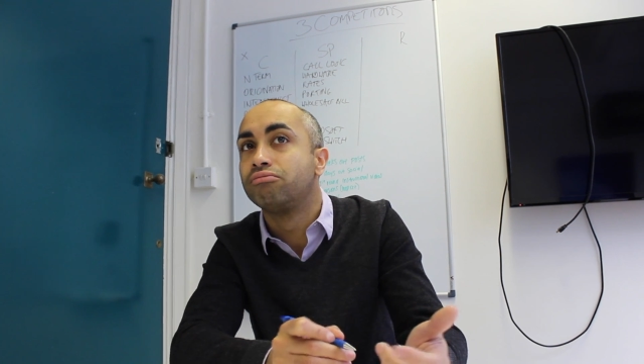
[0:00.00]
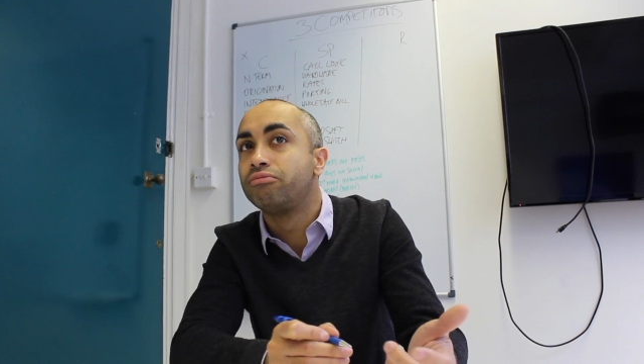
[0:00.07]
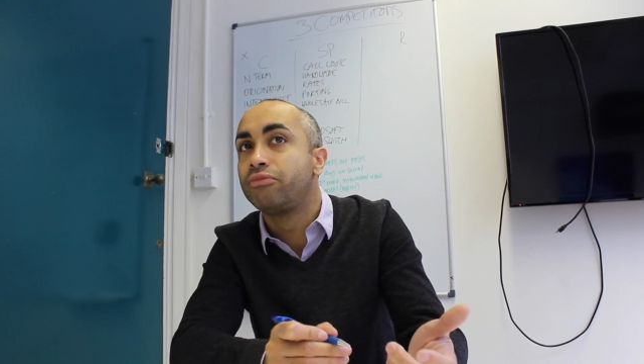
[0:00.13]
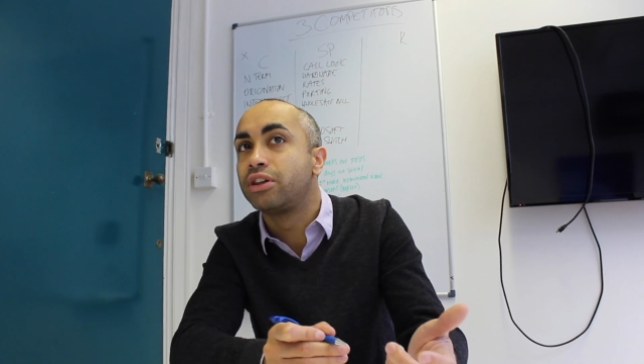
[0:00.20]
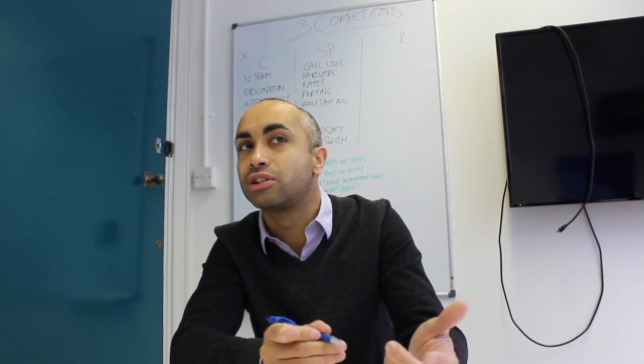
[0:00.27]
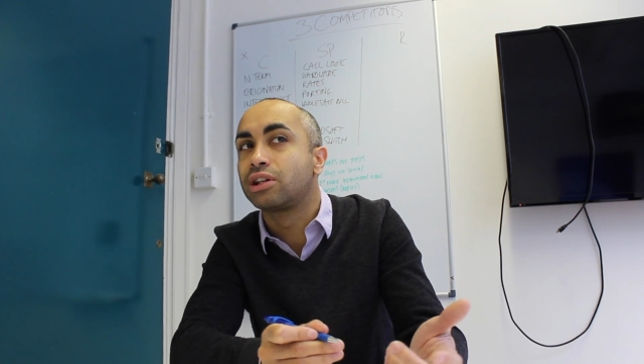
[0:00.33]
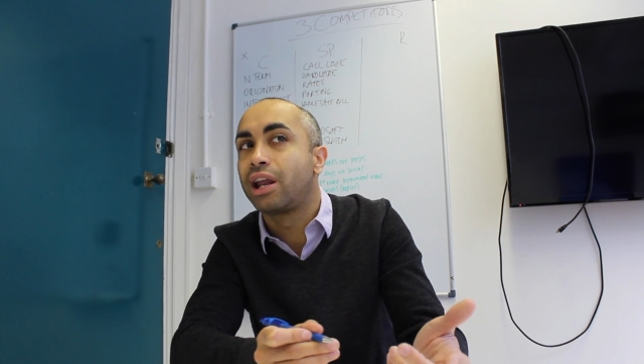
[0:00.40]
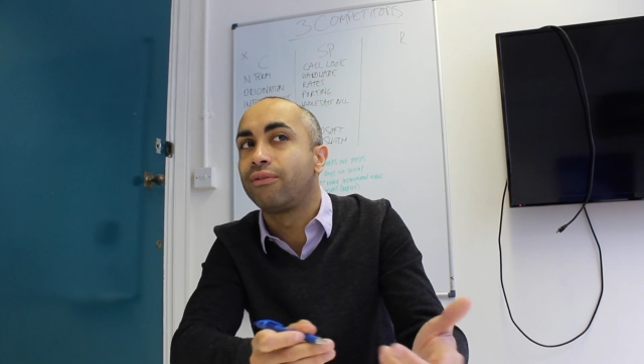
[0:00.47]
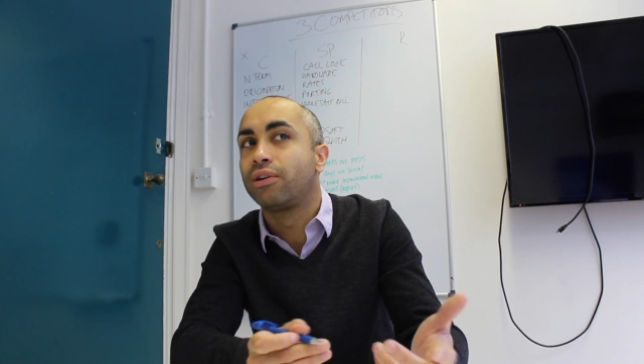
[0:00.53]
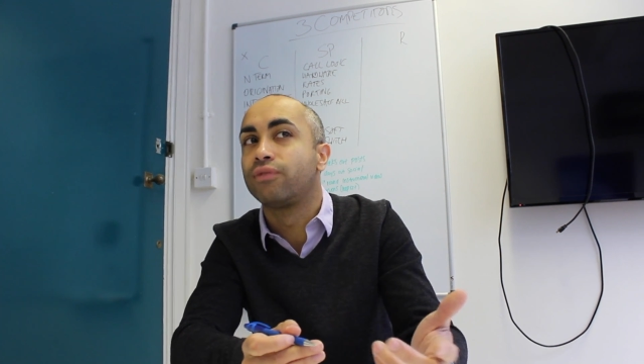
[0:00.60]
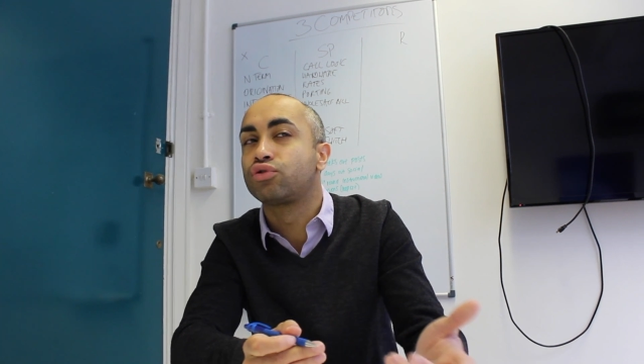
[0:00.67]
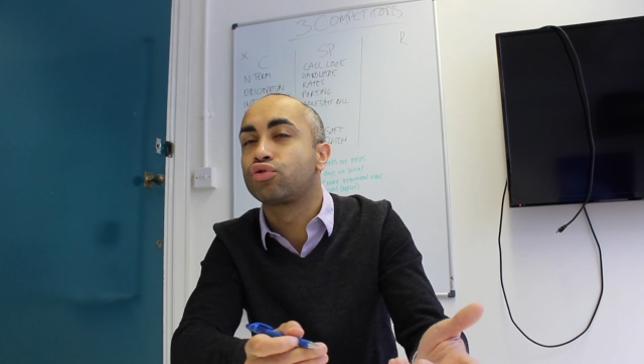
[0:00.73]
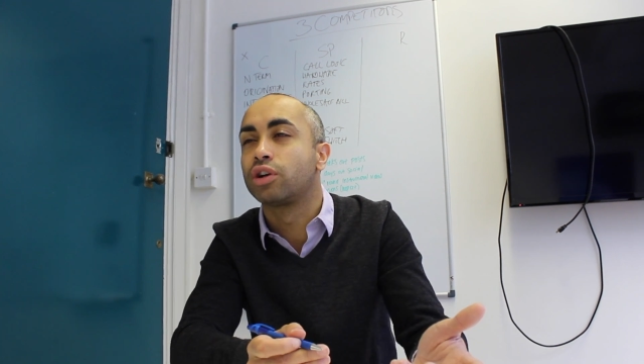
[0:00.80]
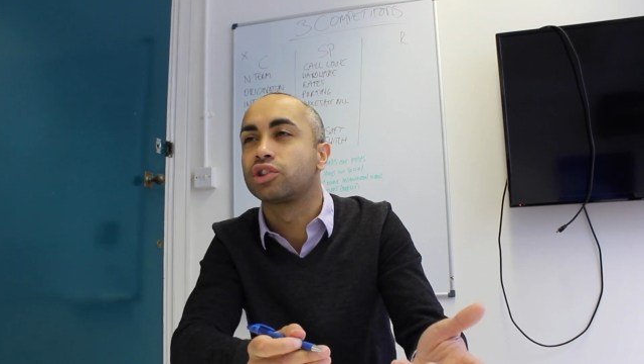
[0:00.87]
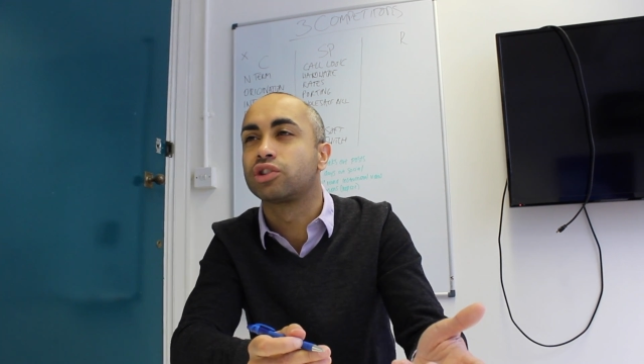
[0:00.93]
there's a level of
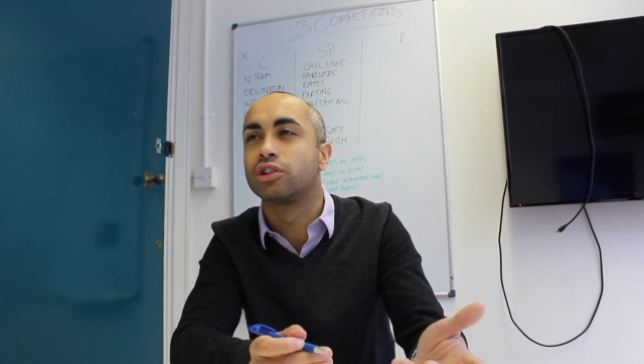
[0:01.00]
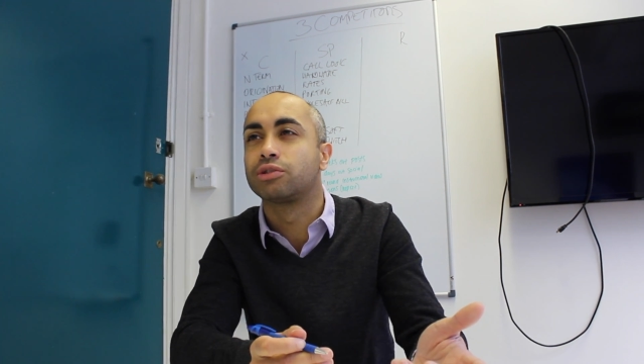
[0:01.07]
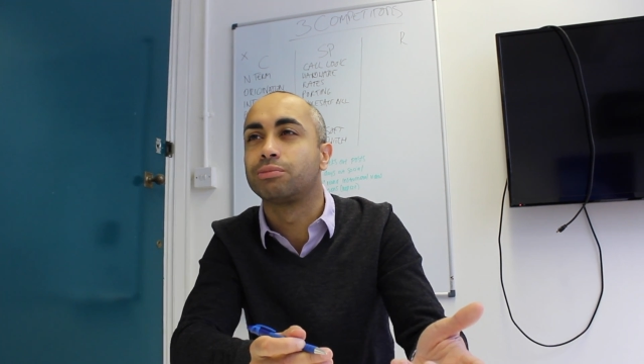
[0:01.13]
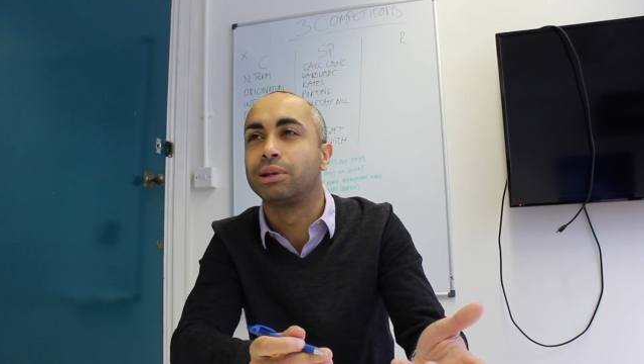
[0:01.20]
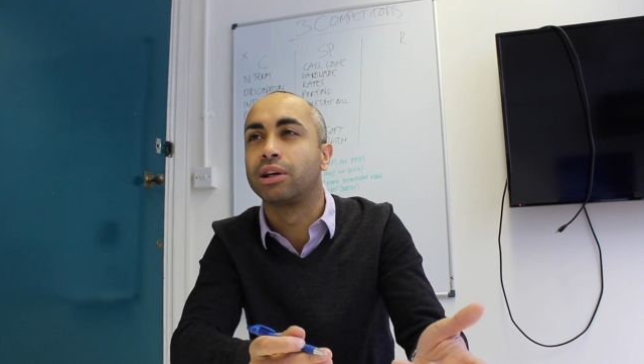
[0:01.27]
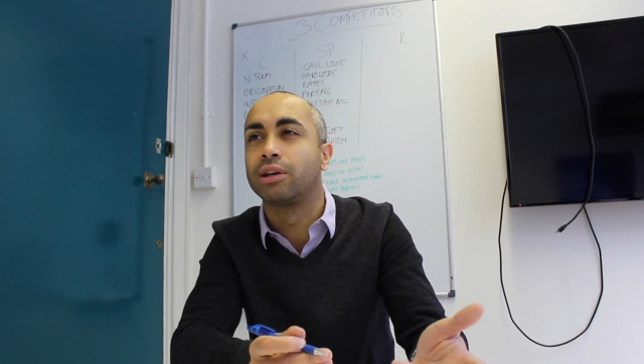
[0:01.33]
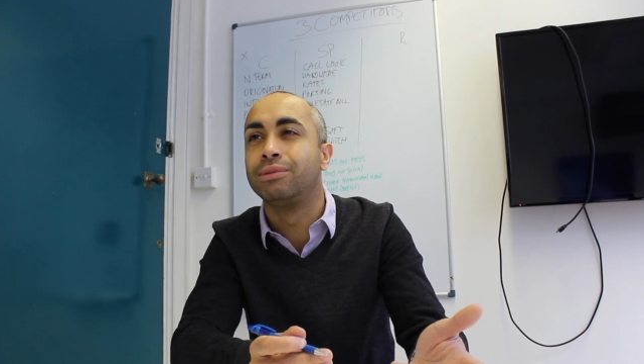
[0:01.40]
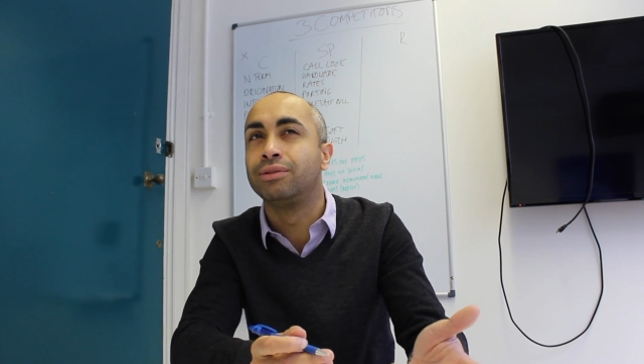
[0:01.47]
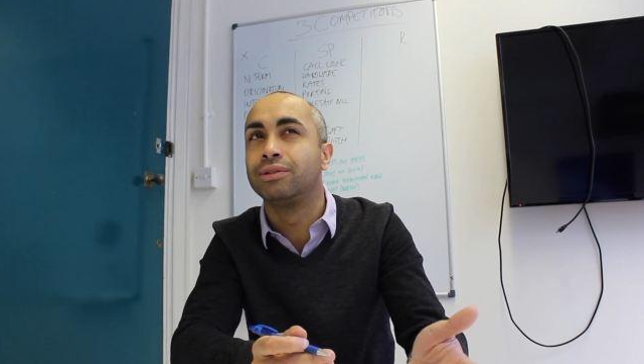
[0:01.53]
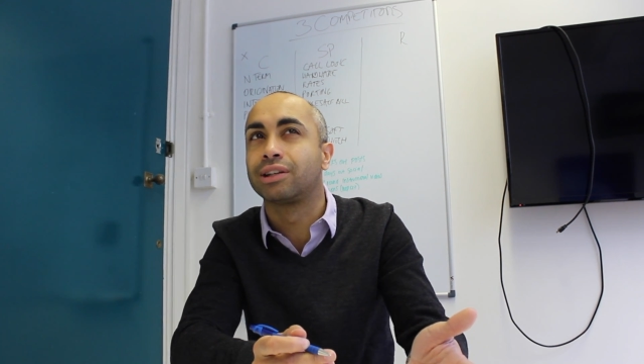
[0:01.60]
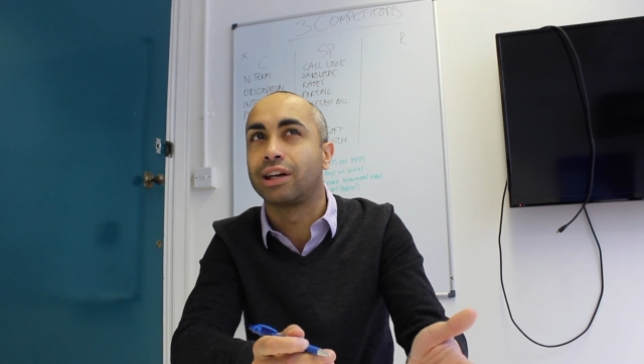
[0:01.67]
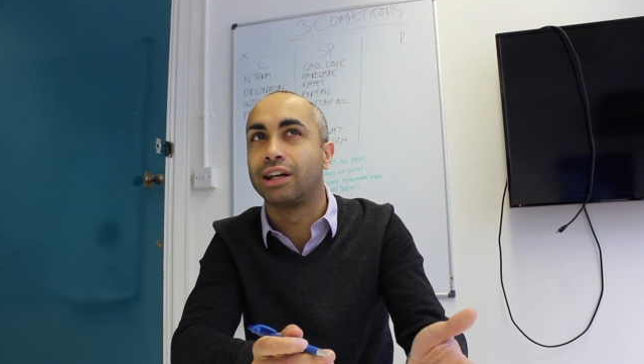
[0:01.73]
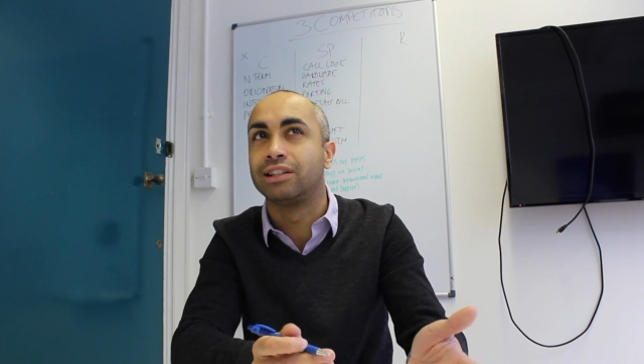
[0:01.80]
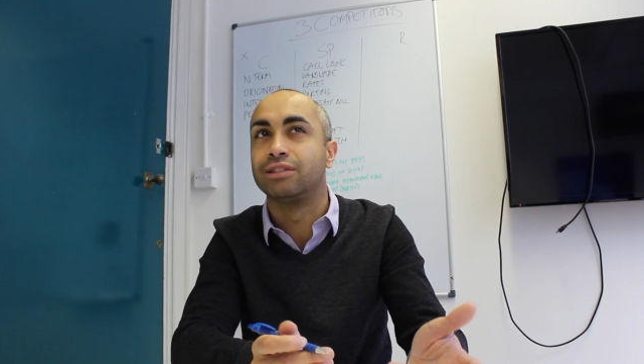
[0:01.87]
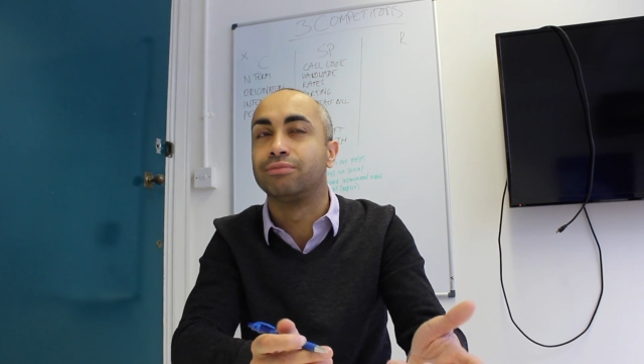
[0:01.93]
trust that's been
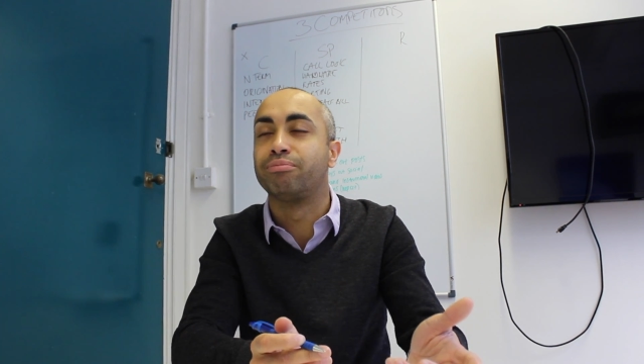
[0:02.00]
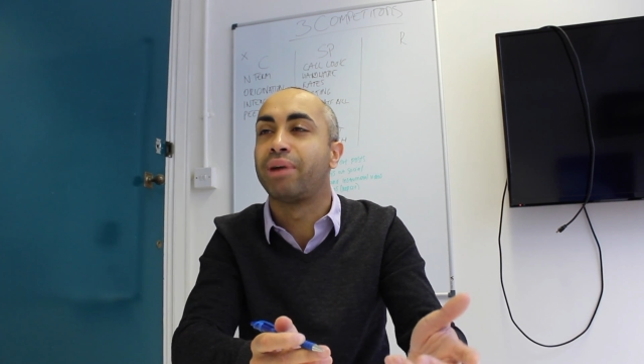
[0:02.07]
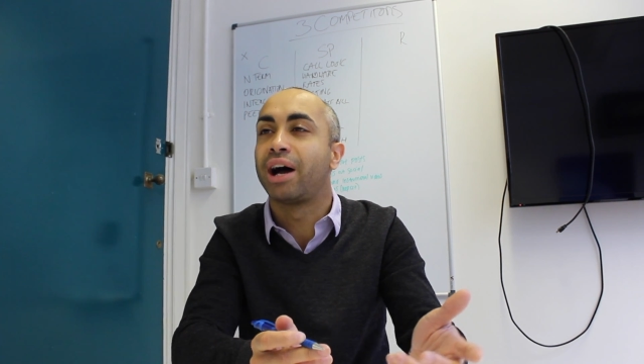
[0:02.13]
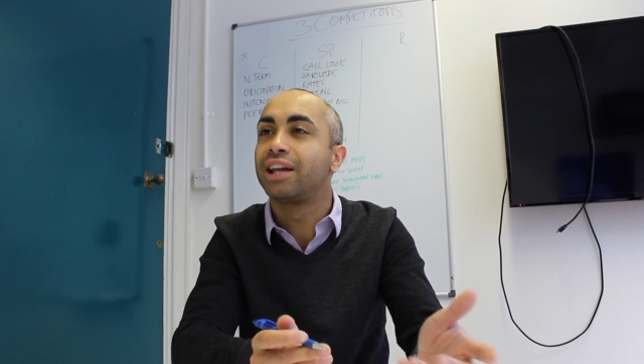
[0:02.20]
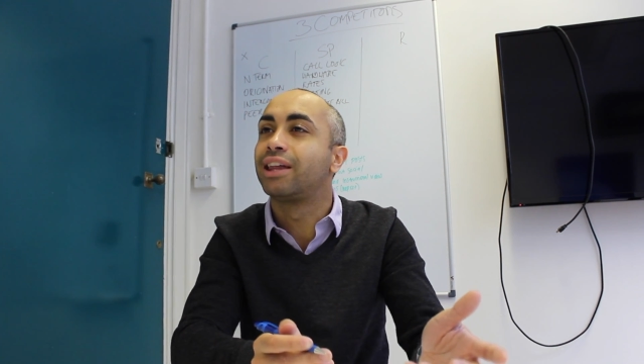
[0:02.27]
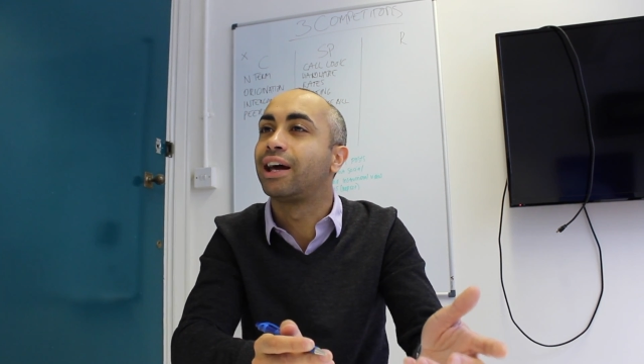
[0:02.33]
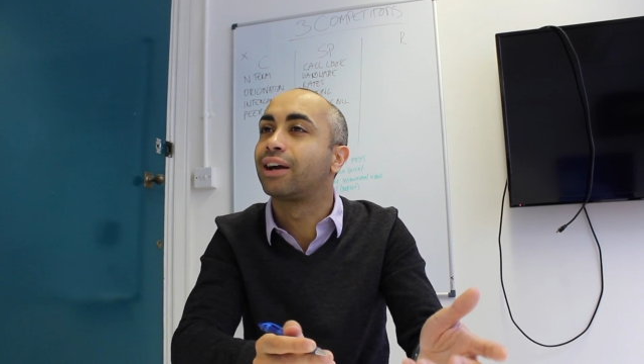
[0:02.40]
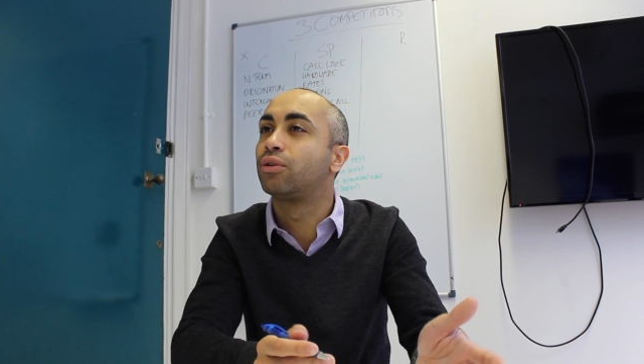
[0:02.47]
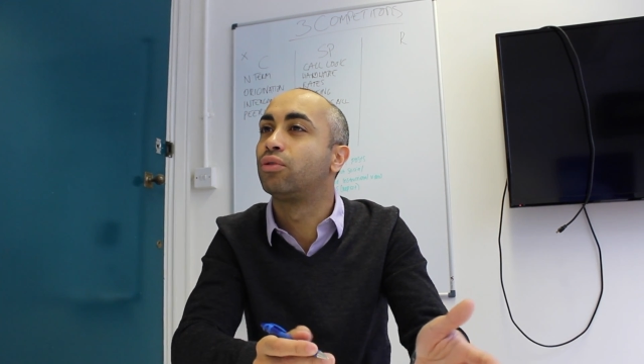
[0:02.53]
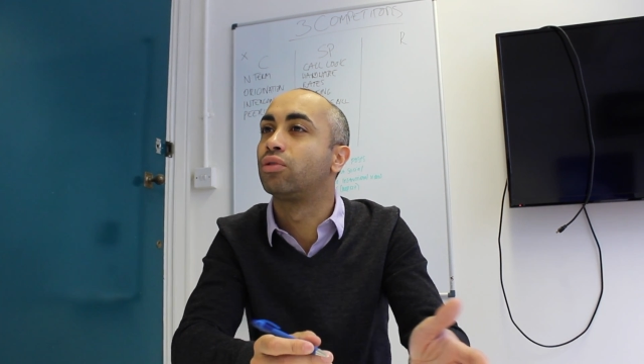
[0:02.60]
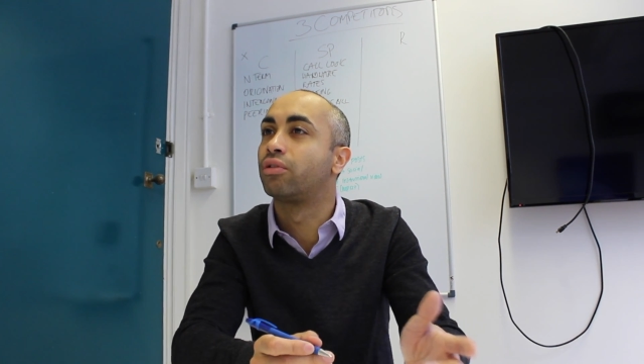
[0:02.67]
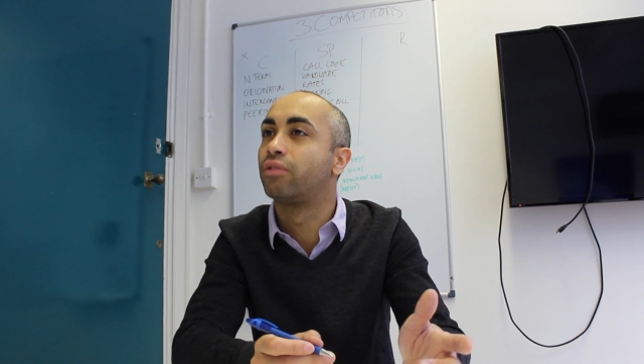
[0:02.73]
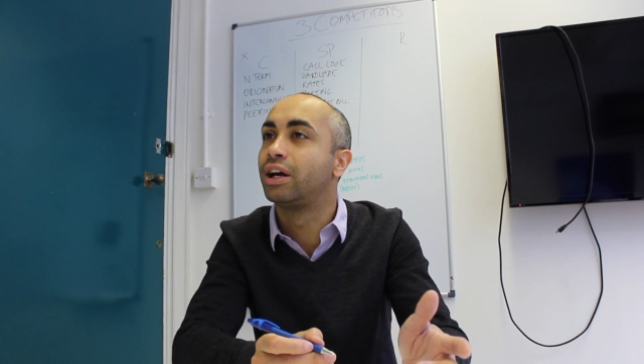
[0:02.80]
communicated by that caller